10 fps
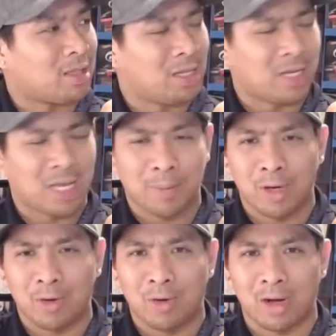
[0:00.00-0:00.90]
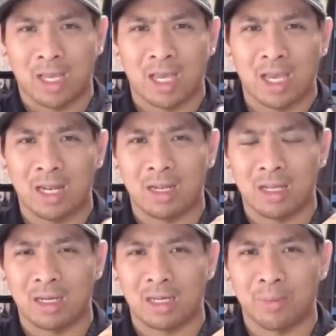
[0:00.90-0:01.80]
the Namco arcade
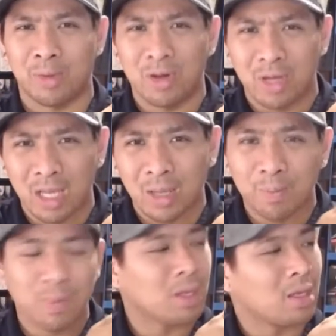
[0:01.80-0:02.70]
computer game.